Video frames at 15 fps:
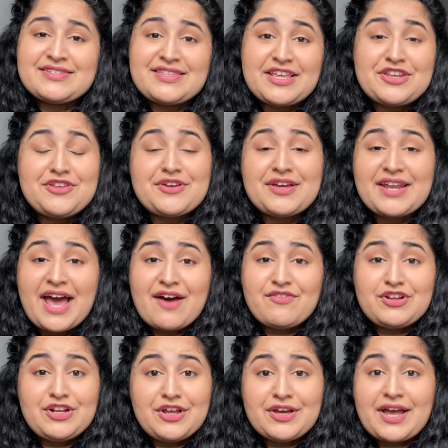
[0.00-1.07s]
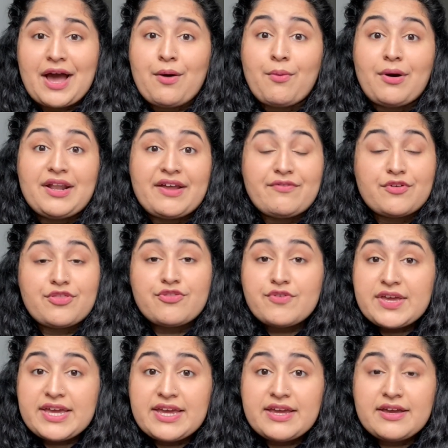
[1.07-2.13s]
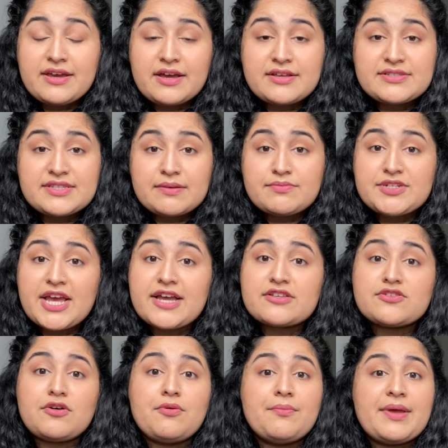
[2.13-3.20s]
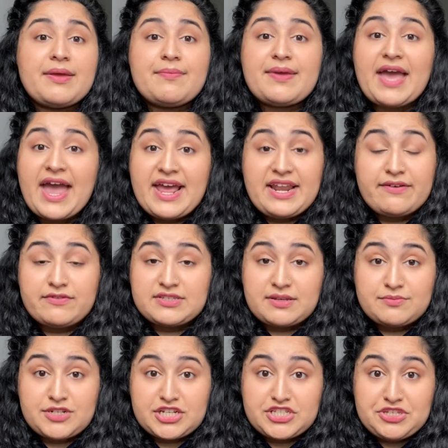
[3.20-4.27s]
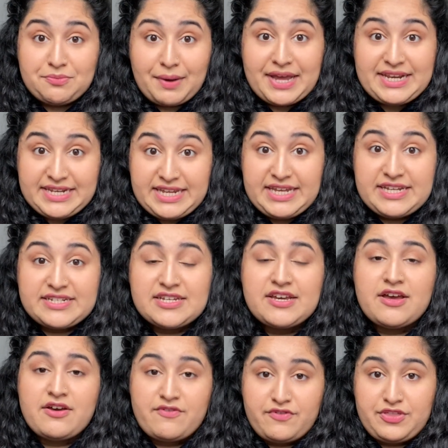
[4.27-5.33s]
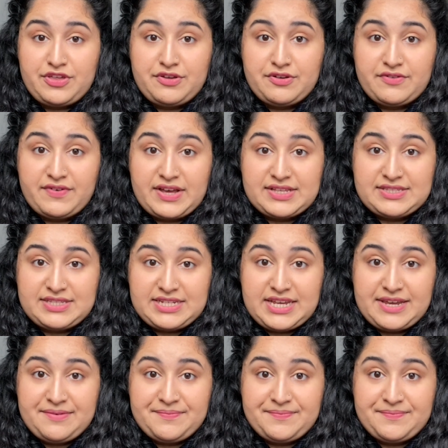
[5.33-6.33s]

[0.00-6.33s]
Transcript: then you can have a look at what level 3 subjects or maybe A-level subjects you might need for the university.